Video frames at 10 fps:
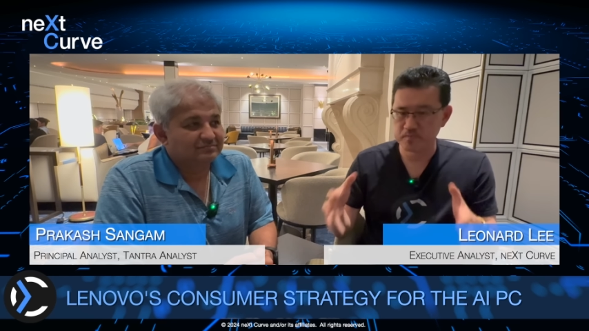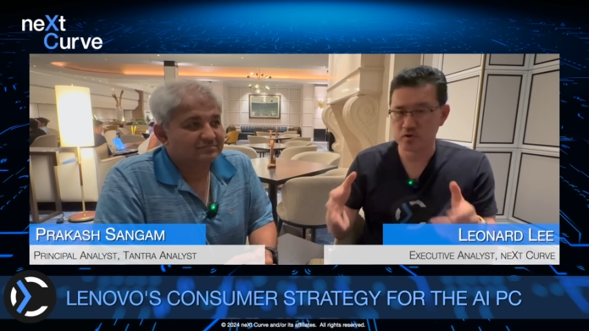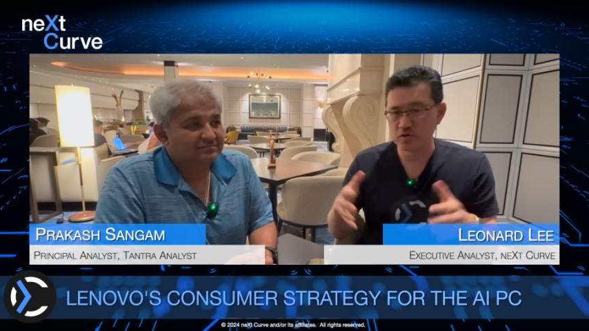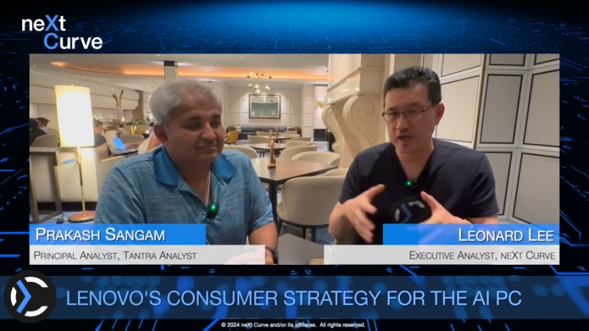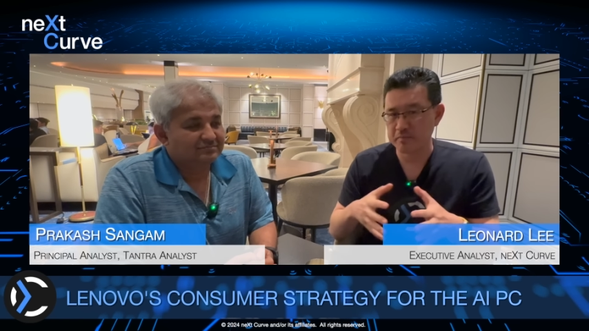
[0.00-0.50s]

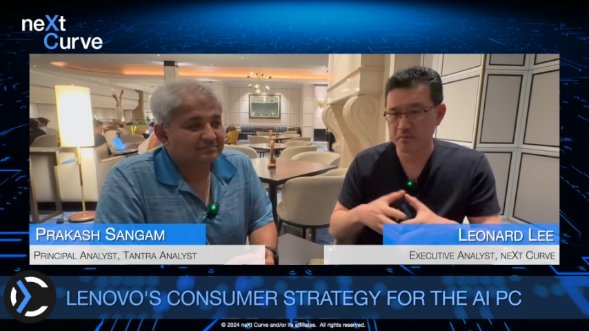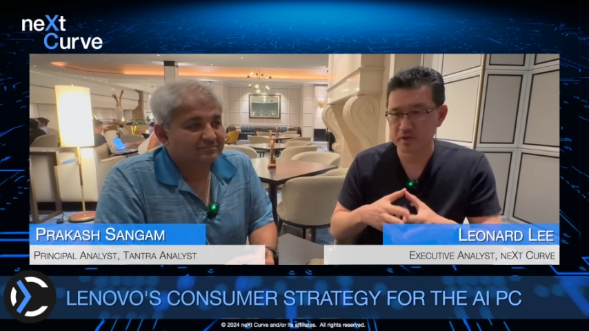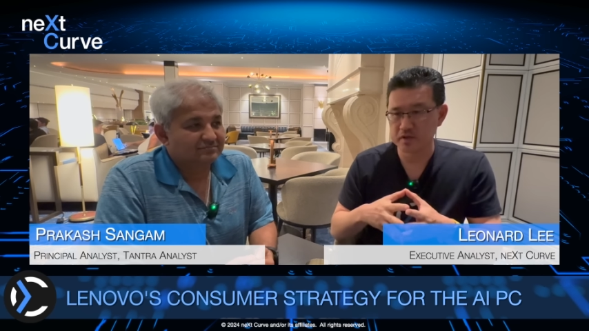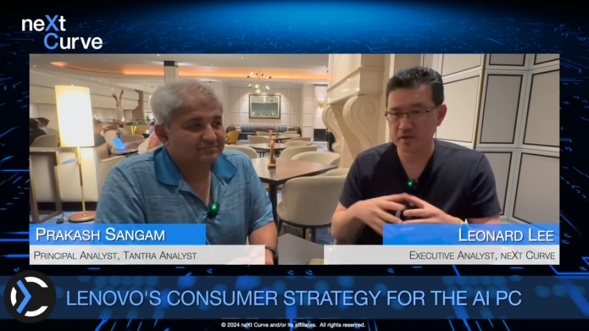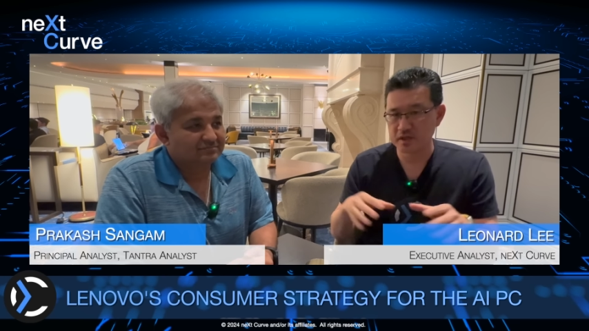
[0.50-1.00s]
Speaker 1: new
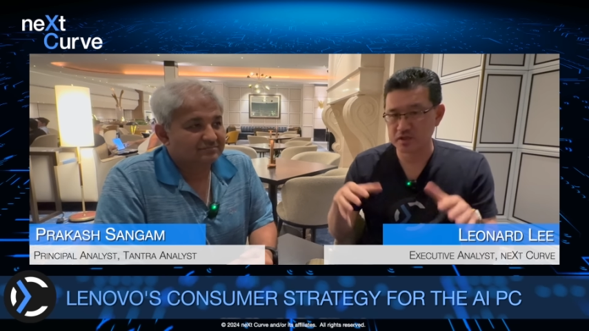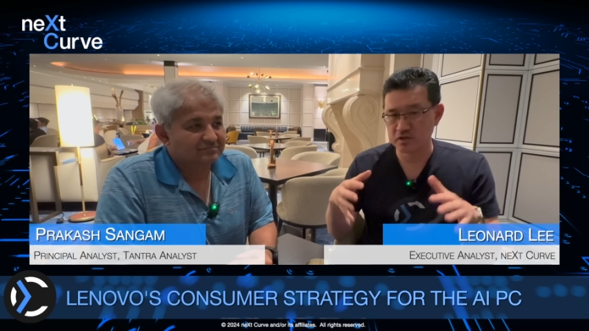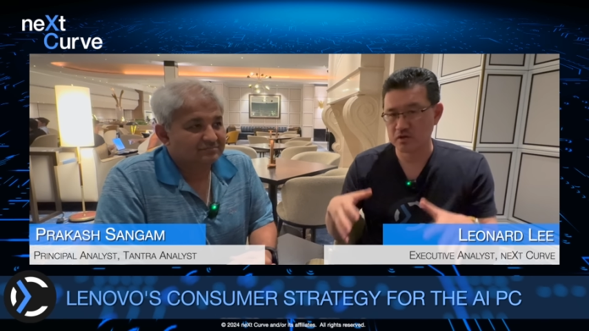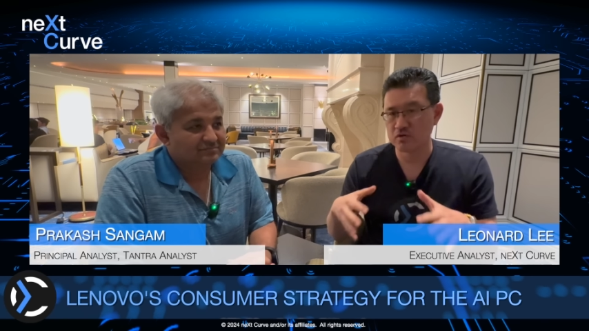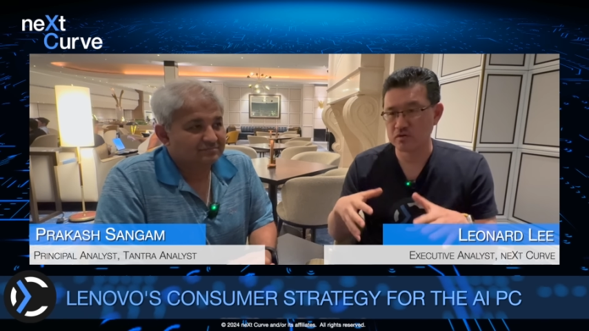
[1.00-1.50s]

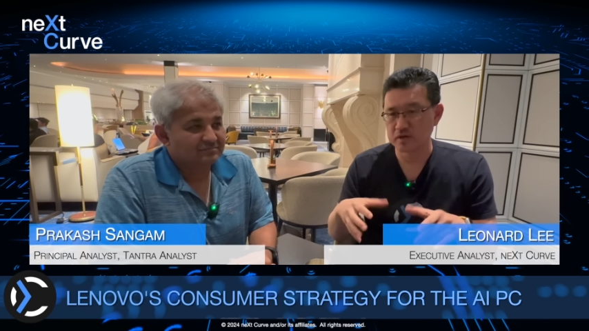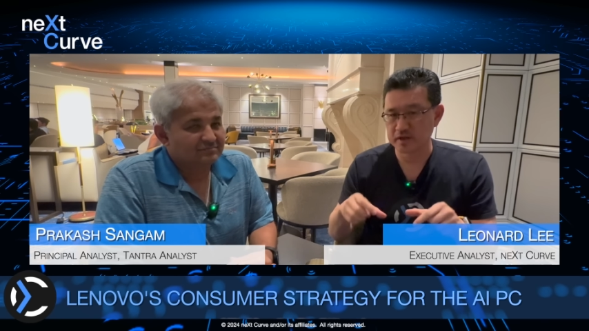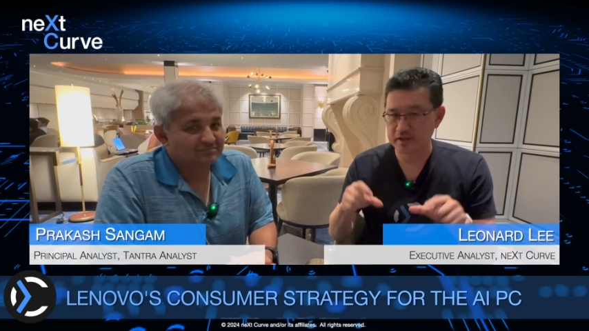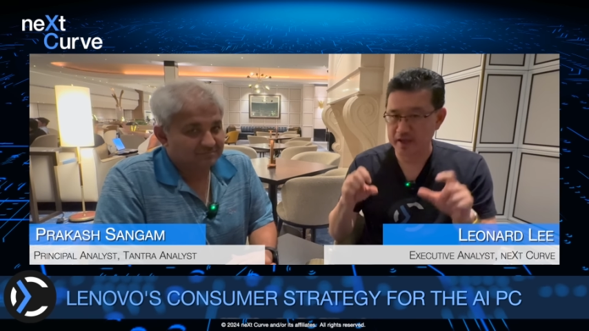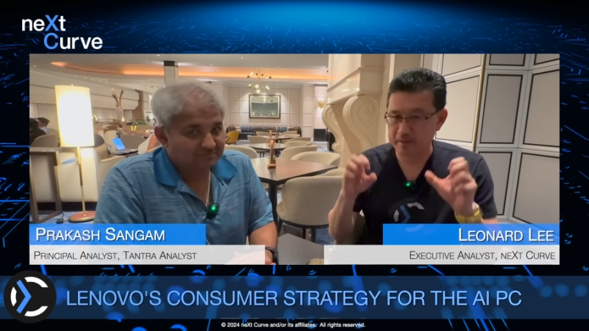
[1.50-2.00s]
capabilities
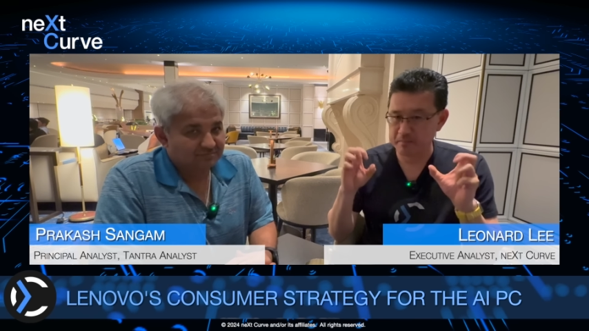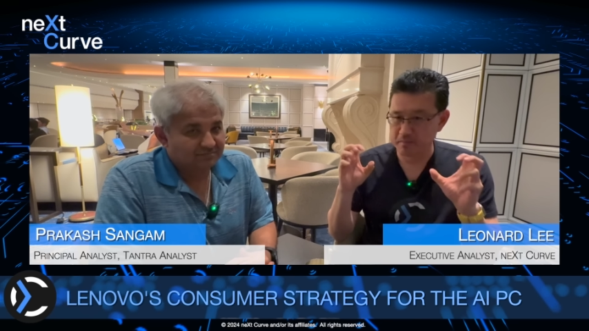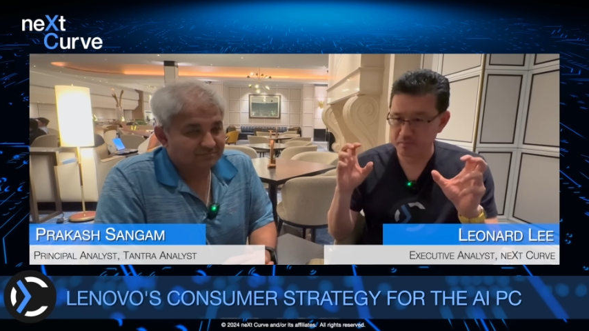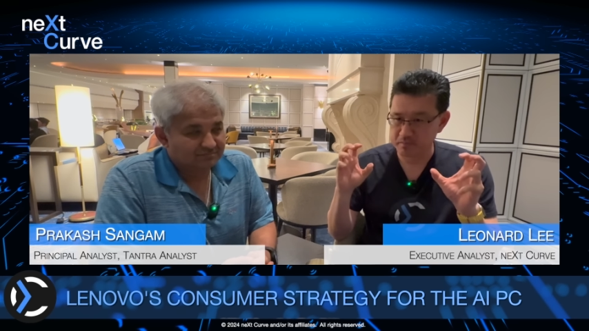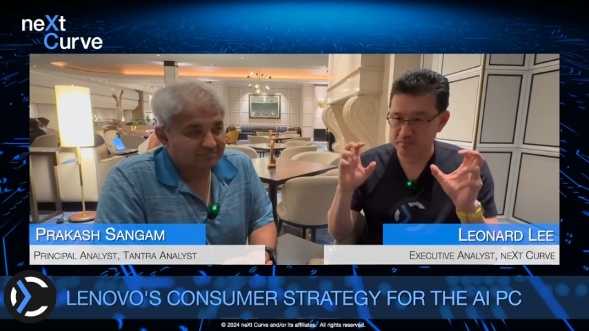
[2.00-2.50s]
locally that
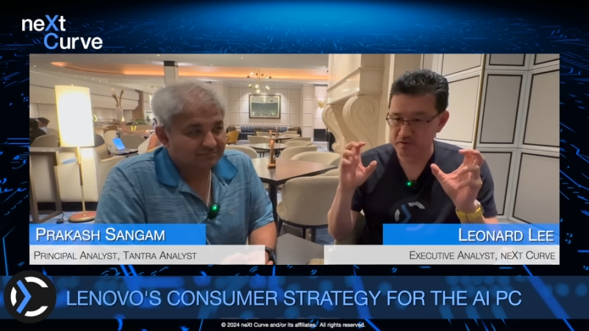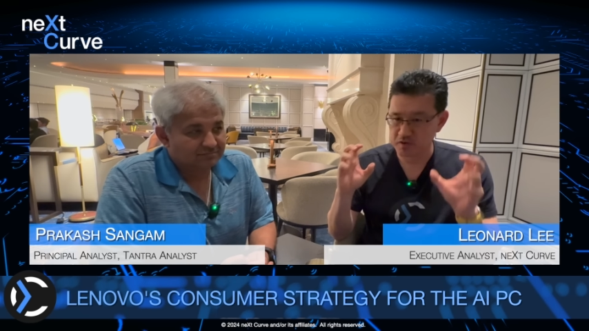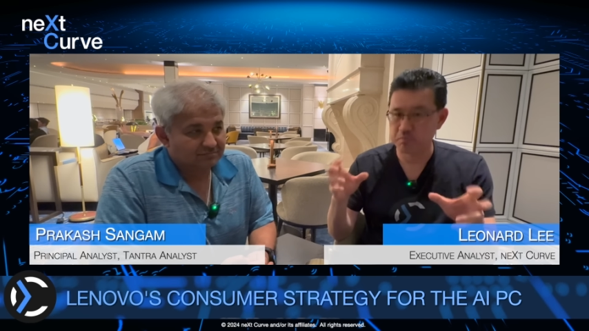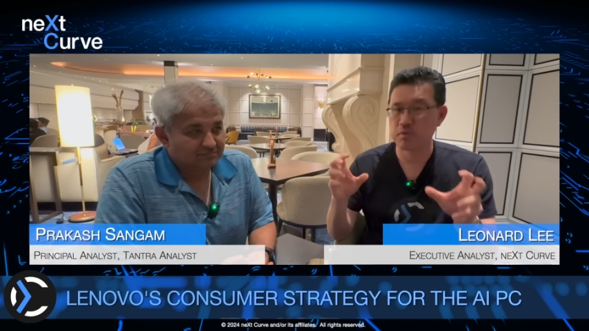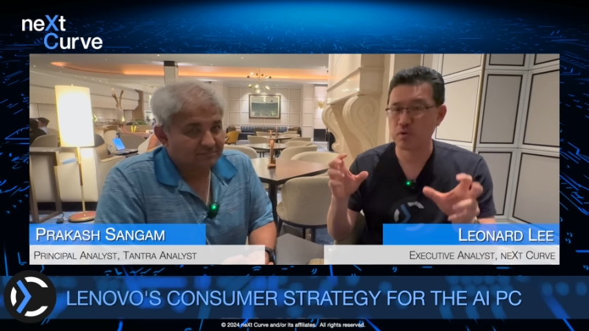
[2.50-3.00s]

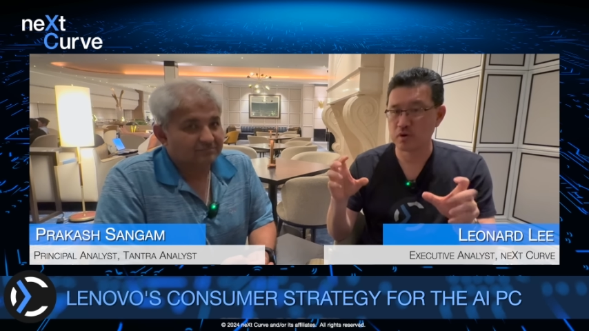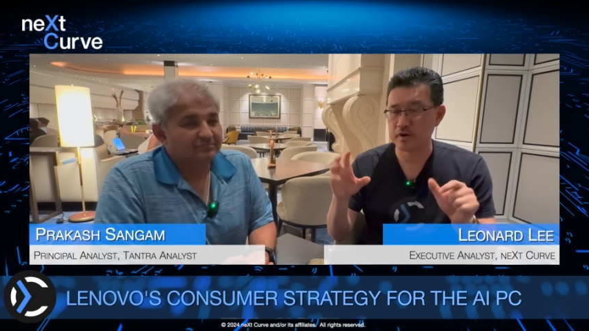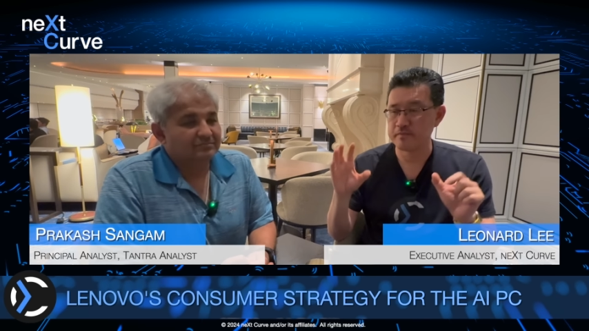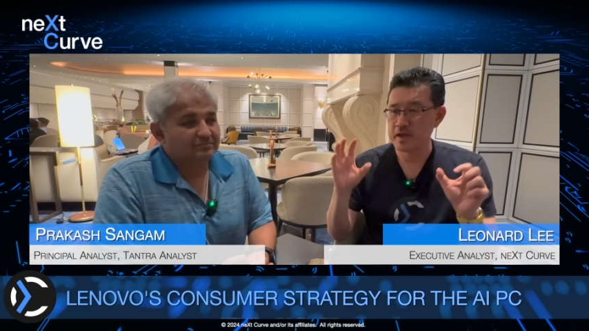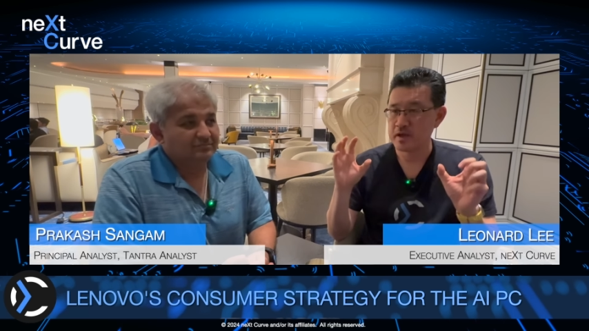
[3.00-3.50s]

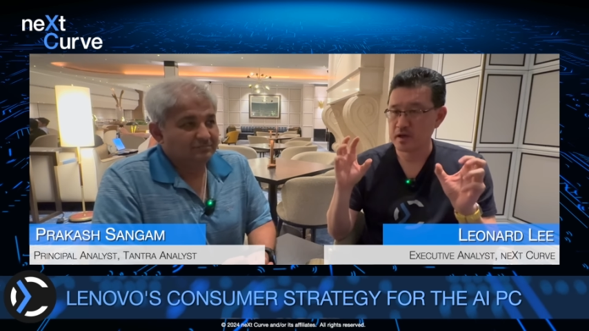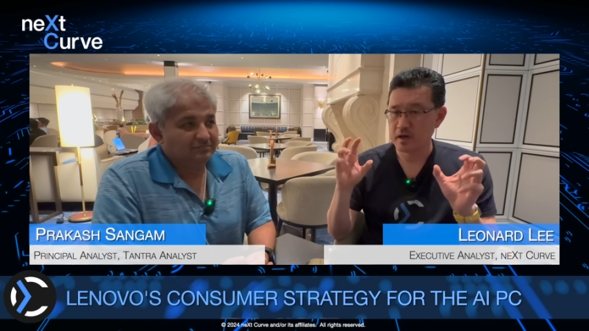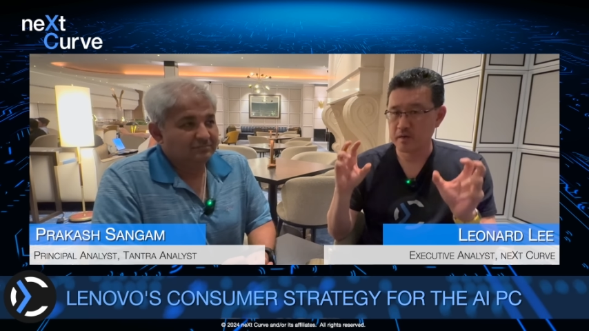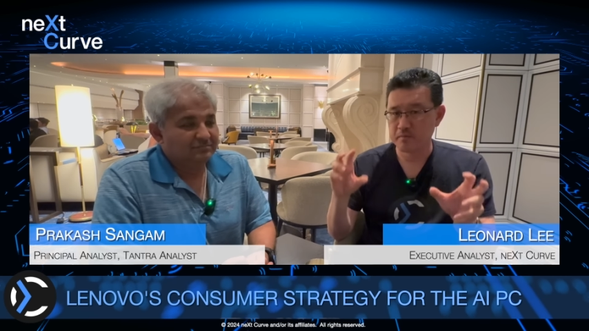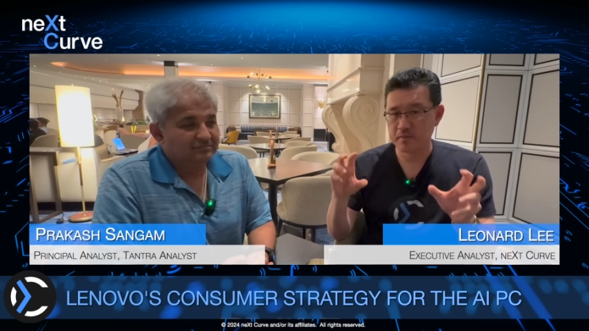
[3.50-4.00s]
support a